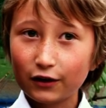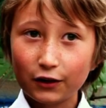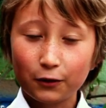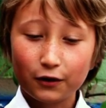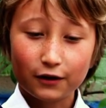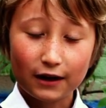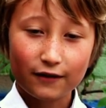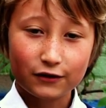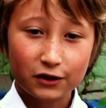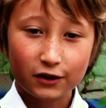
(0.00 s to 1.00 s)
you could
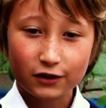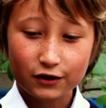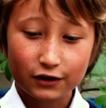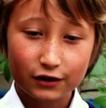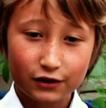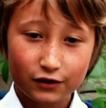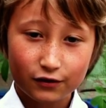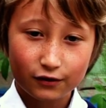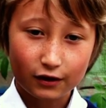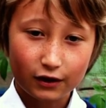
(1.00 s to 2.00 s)
have a chance to
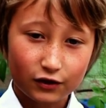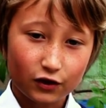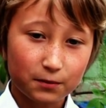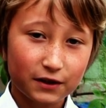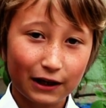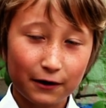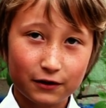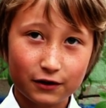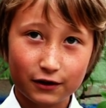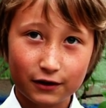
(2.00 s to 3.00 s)
stop
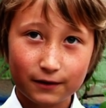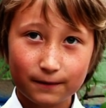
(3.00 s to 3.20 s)
CO2.